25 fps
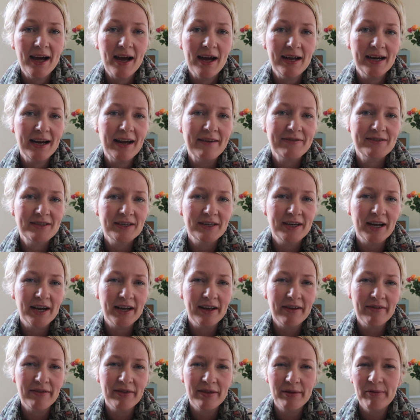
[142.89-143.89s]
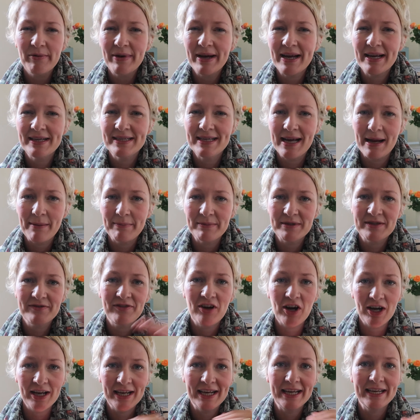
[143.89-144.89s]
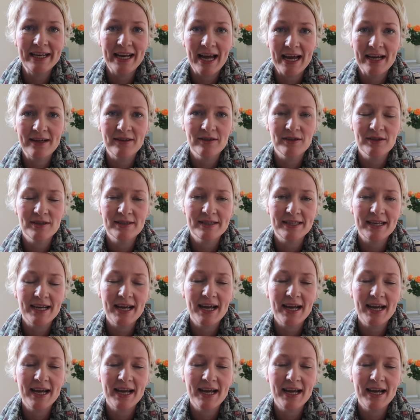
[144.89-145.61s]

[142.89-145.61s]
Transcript: and after kind of three attempts, finally nailed it.